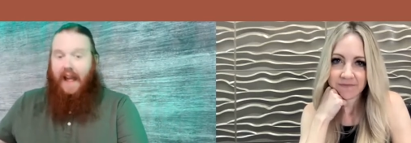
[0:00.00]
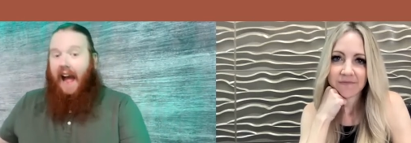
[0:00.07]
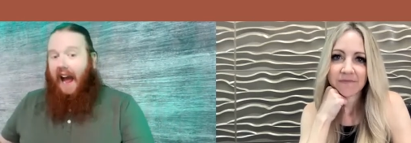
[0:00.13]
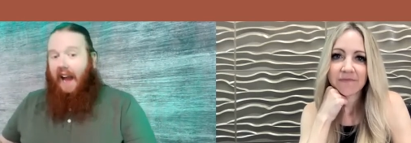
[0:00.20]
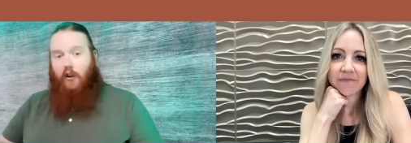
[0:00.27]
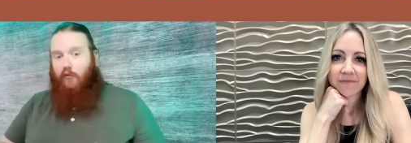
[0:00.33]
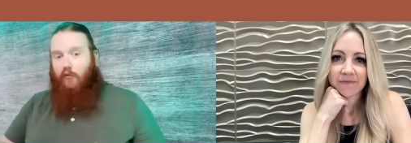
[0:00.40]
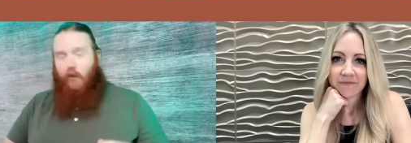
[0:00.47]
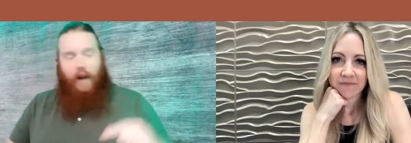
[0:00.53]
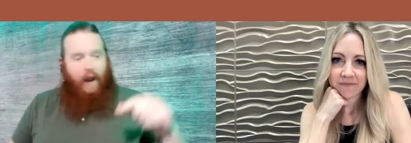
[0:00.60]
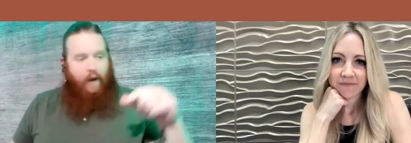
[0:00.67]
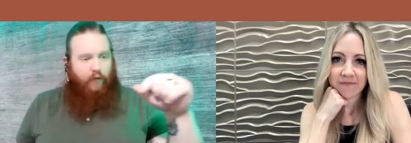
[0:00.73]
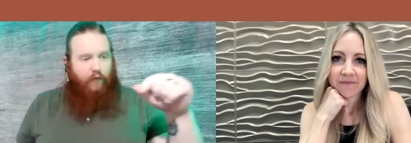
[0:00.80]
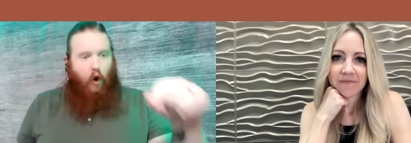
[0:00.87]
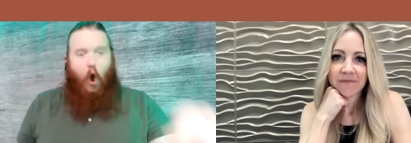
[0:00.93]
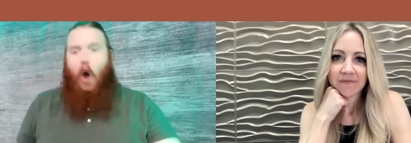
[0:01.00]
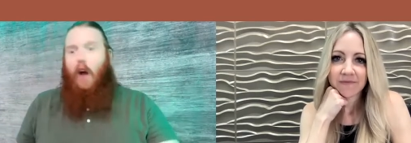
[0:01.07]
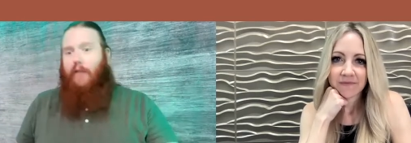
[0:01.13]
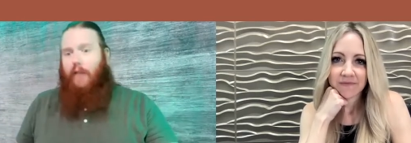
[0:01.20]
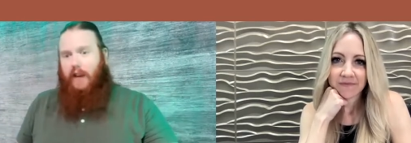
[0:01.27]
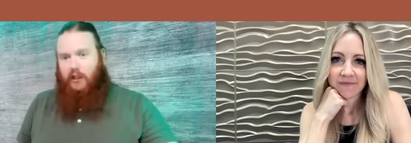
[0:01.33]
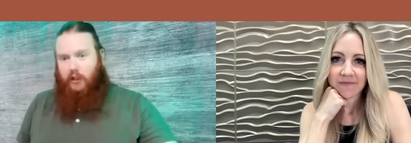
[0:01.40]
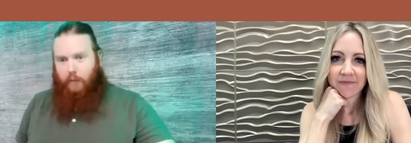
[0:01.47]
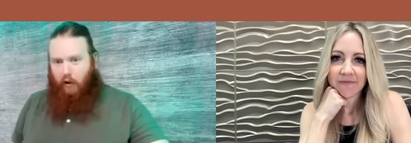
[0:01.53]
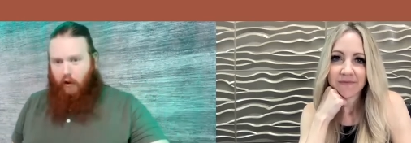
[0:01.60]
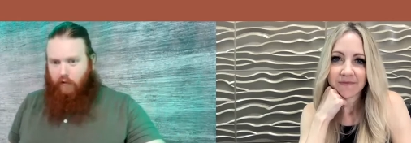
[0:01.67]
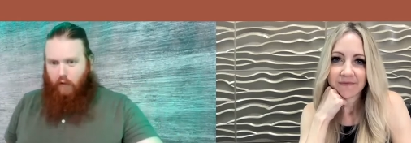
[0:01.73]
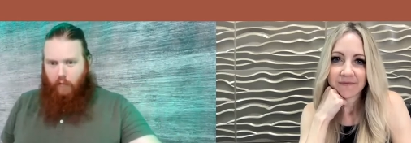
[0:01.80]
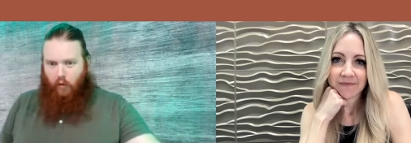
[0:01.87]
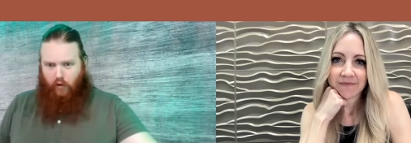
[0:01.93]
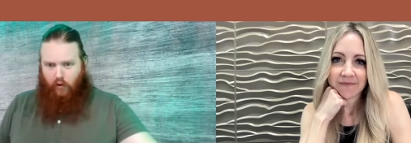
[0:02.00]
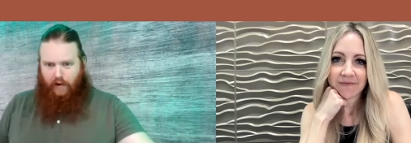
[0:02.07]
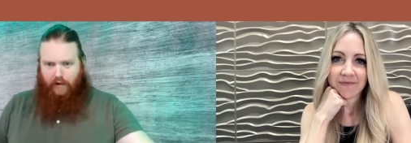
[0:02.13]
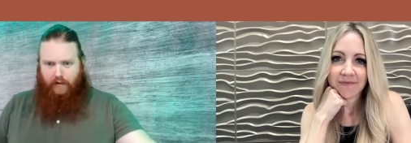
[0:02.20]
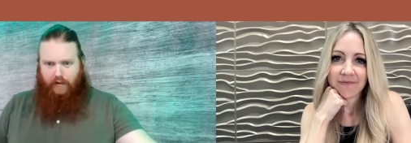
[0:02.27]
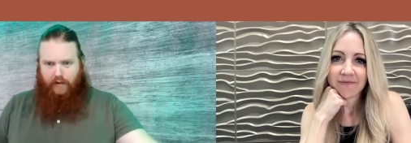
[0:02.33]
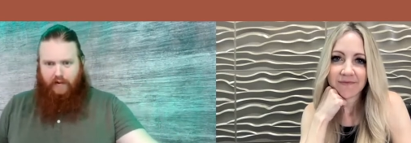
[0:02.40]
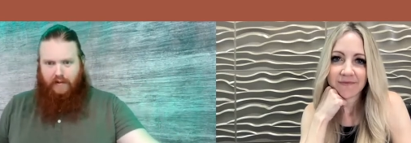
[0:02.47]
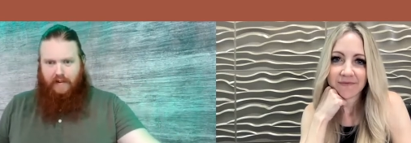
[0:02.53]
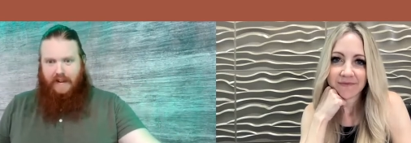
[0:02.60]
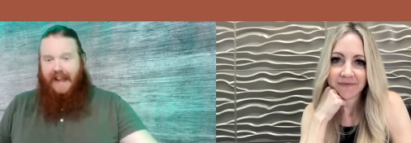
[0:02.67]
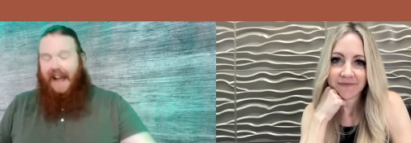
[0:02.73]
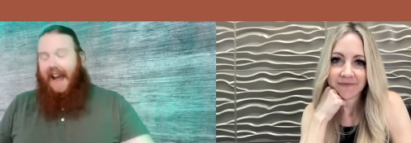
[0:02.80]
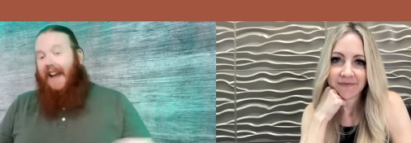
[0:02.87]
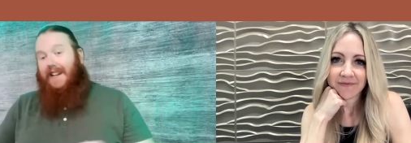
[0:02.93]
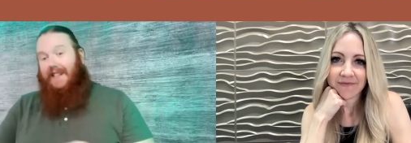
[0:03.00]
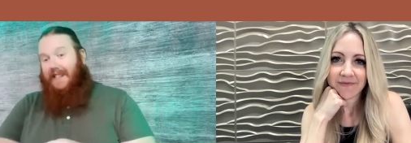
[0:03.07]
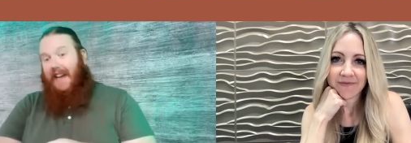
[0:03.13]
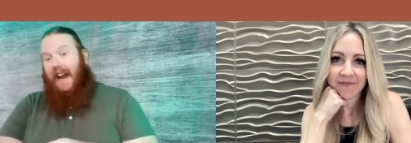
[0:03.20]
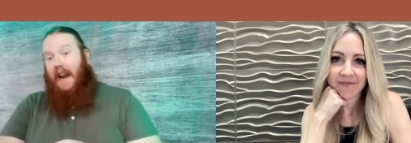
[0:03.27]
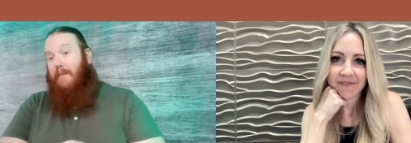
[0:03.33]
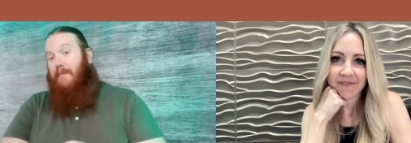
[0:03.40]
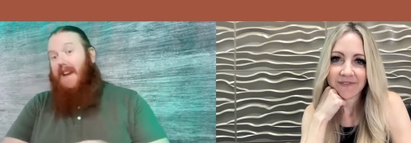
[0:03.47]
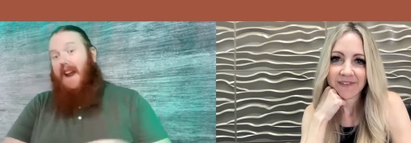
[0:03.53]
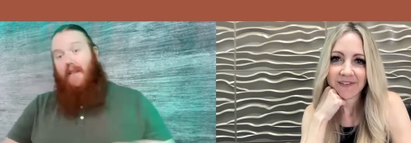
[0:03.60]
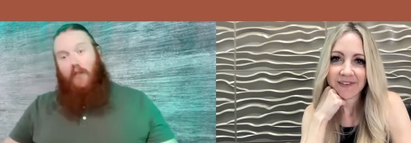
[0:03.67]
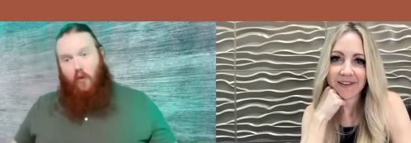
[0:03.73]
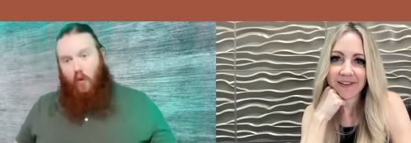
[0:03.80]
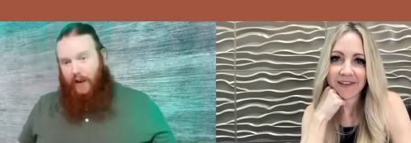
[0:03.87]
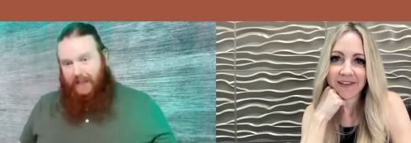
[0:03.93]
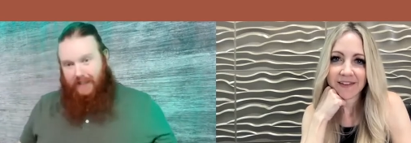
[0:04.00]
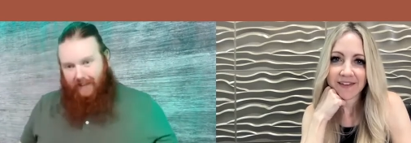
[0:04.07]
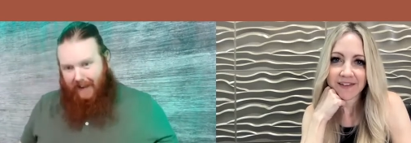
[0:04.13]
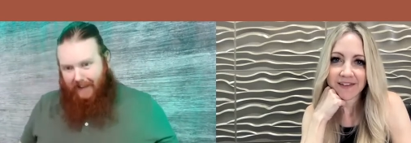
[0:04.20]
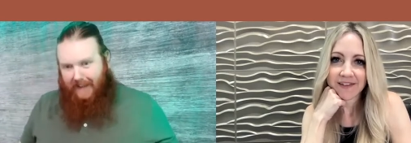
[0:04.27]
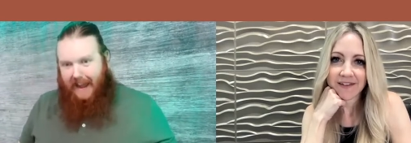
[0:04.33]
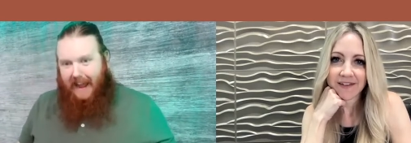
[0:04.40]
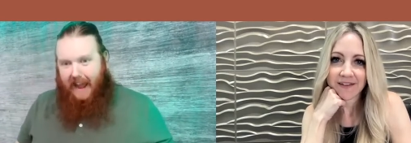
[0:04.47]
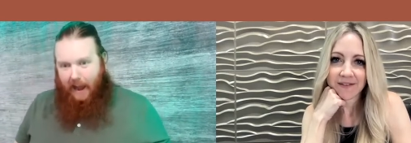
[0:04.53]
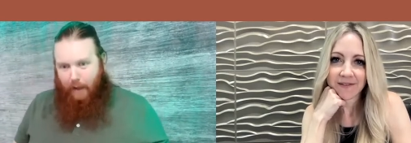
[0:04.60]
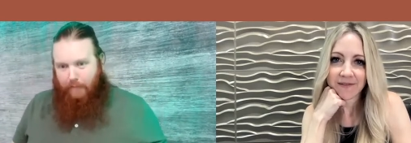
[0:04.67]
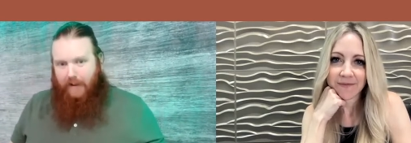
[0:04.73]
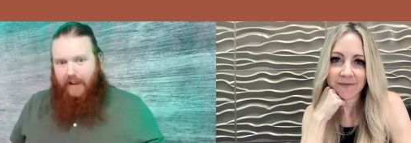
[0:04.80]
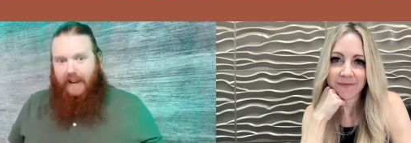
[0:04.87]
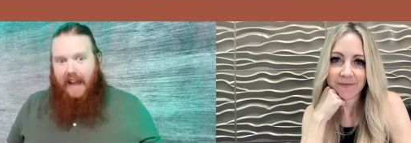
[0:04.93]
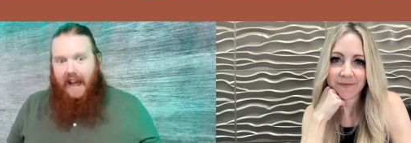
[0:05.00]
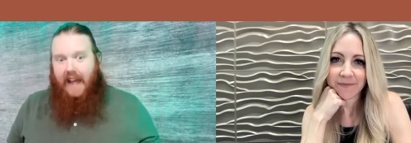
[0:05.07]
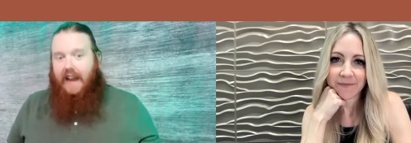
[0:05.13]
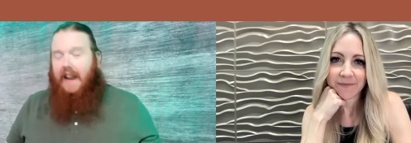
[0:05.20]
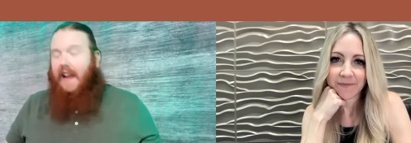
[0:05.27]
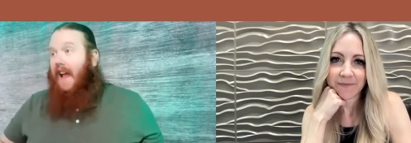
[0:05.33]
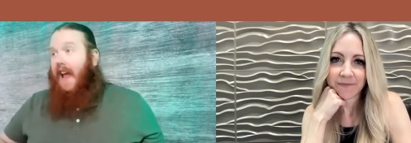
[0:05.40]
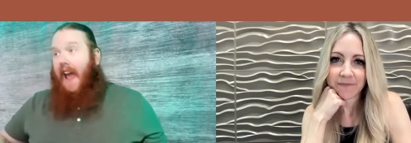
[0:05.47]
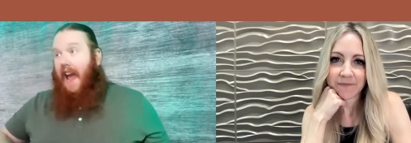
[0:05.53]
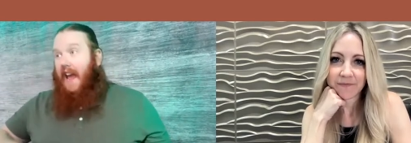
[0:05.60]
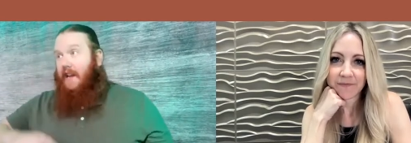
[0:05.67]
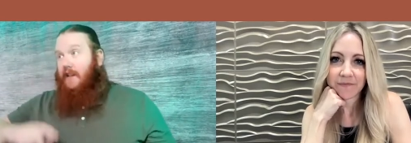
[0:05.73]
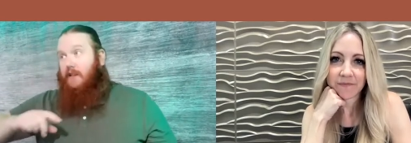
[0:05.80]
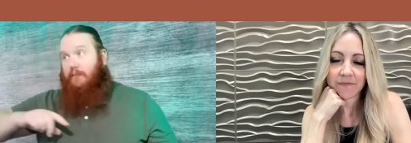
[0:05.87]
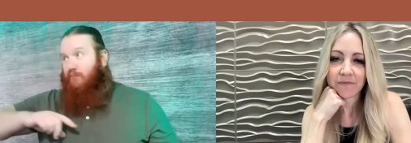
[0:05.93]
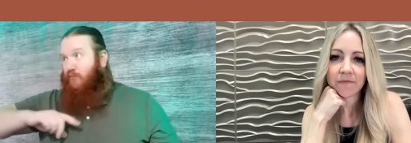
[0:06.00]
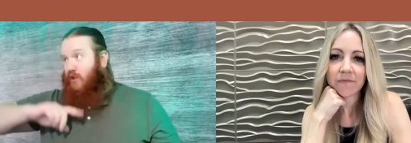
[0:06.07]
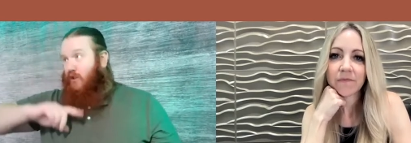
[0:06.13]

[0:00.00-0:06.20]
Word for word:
Speaker 1: I could run out of coffee tomorrow morning and decide I'm never going to let that happen again. And